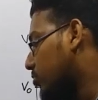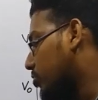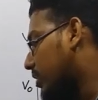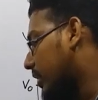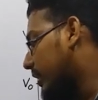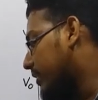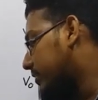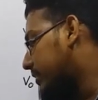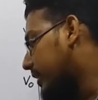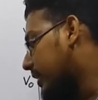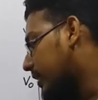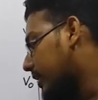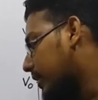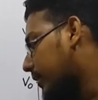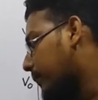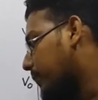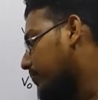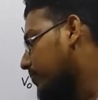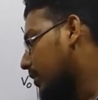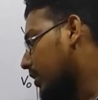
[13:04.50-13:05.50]
you get
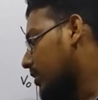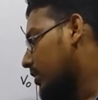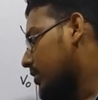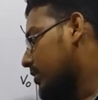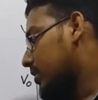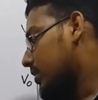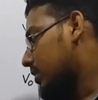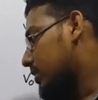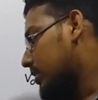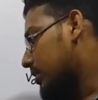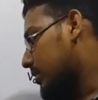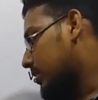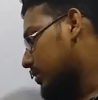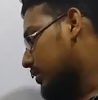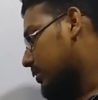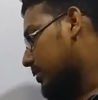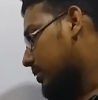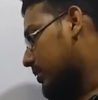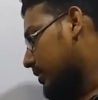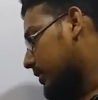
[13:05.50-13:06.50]
the
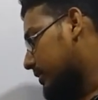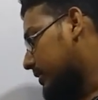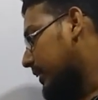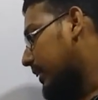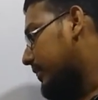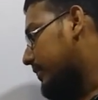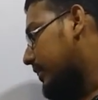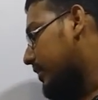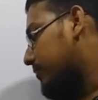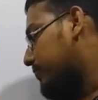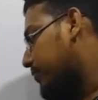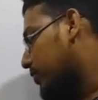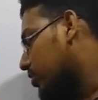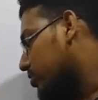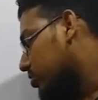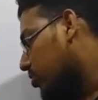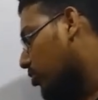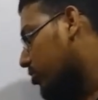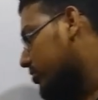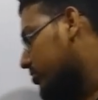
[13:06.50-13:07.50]
resultant
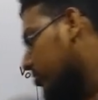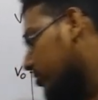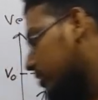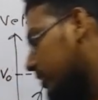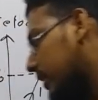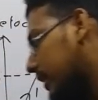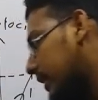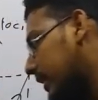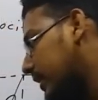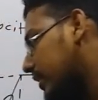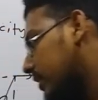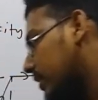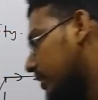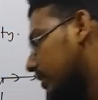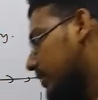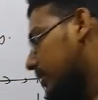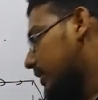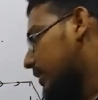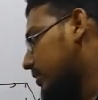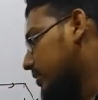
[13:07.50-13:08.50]
force horizontally
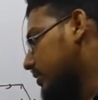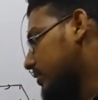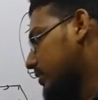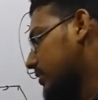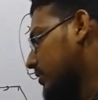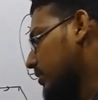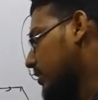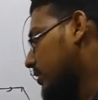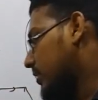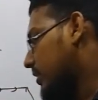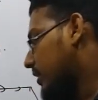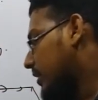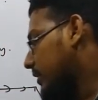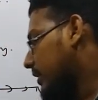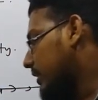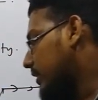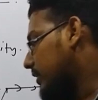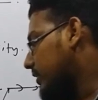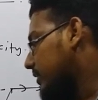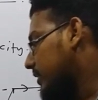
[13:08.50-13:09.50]
and
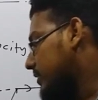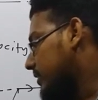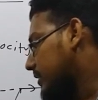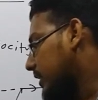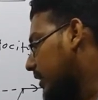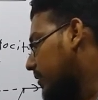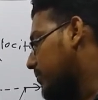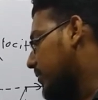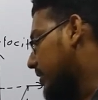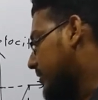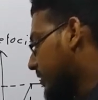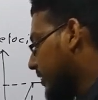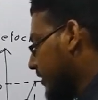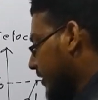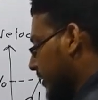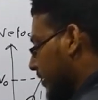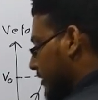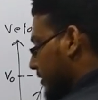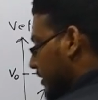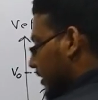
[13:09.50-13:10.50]
getting the same
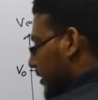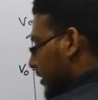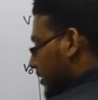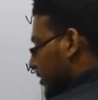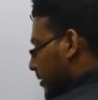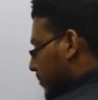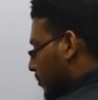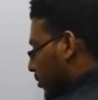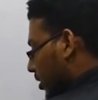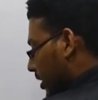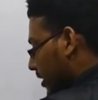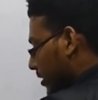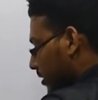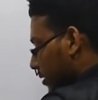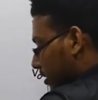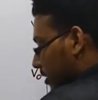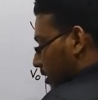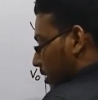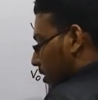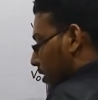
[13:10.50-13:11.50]
acceleration in the body,
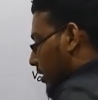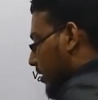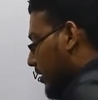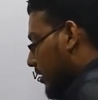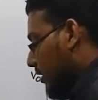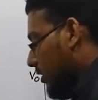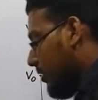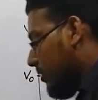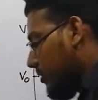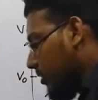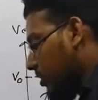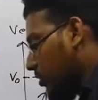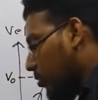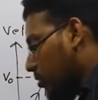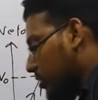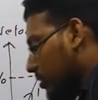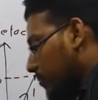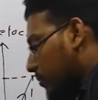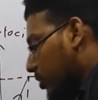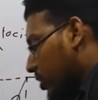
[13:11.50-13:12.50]

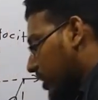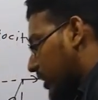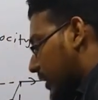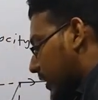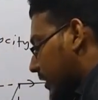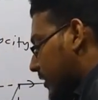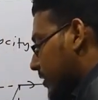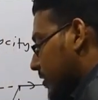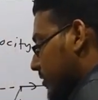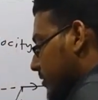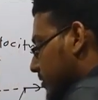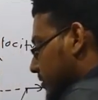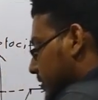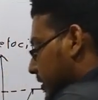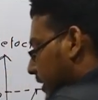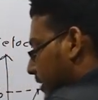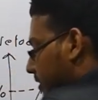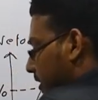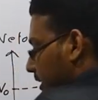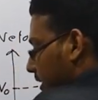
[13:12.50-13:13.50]
on the body
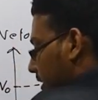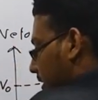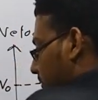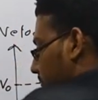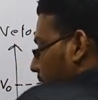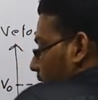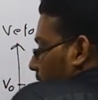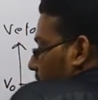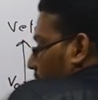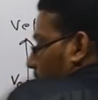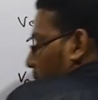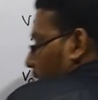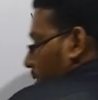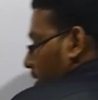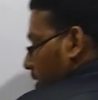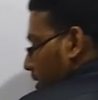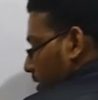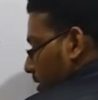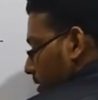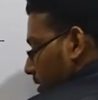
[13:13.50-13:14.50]
that the
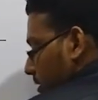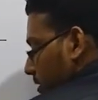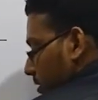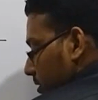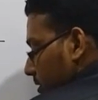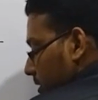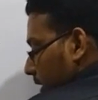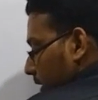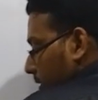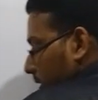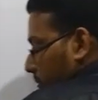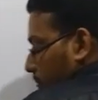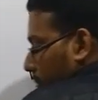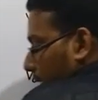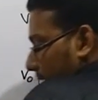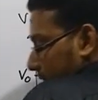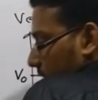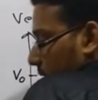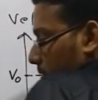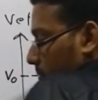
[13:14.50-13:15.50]

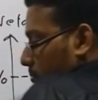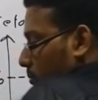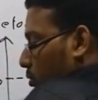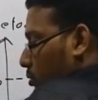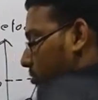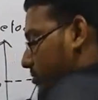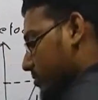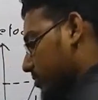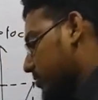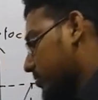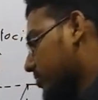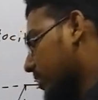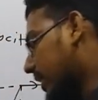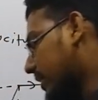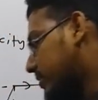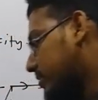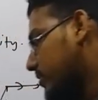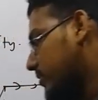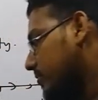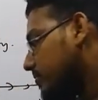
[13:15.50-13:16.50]
bus moves,
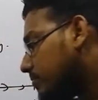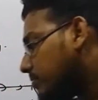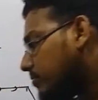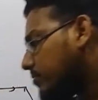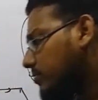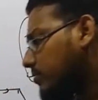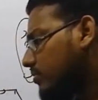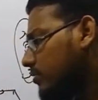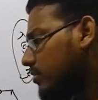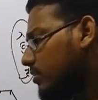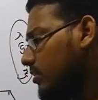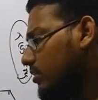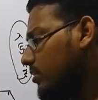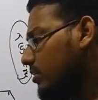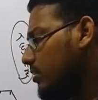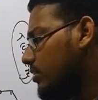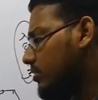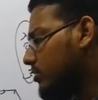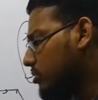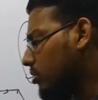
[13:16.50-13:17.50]
right?
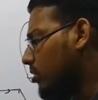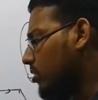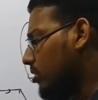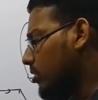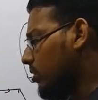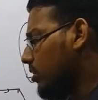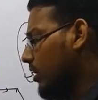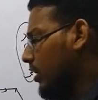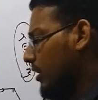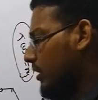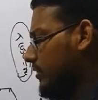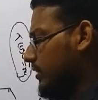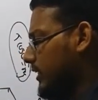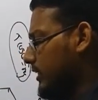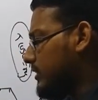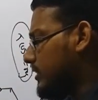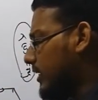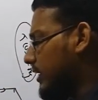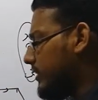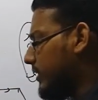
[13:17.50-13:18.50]
So
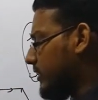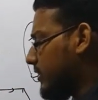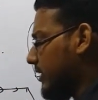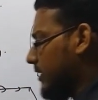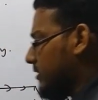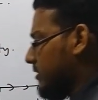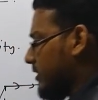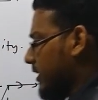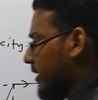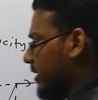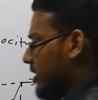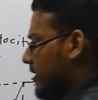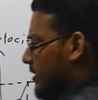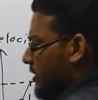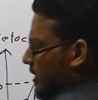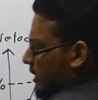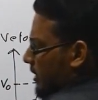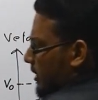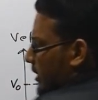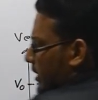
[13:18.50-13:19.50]
these are the things
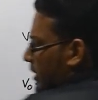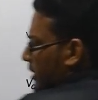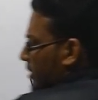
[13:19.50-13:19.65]
I